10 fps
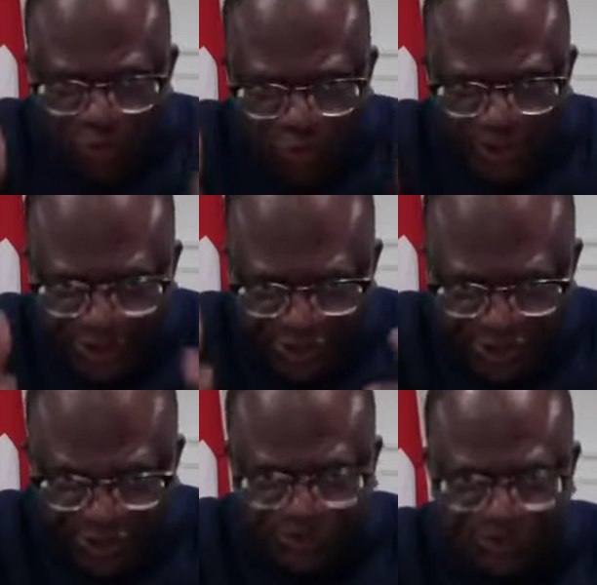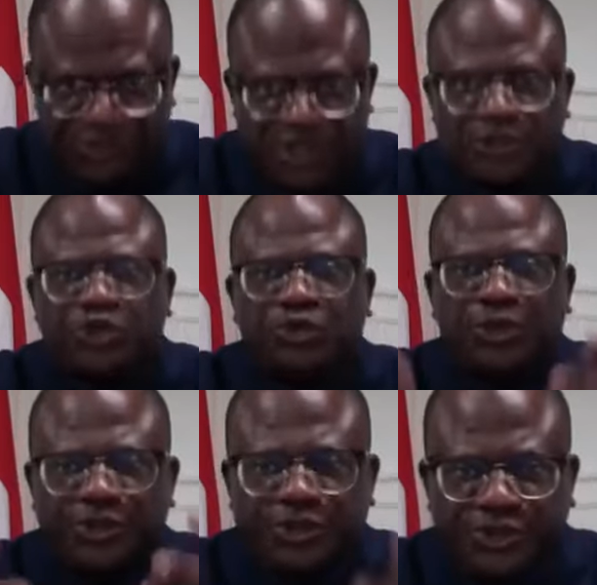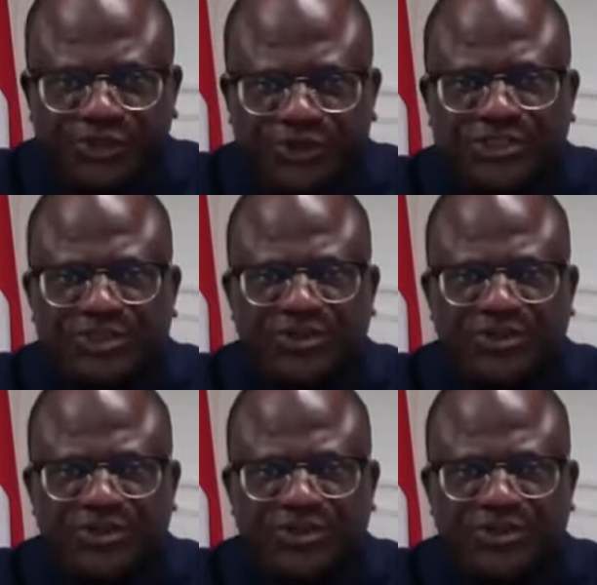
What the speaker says: will use to reduce the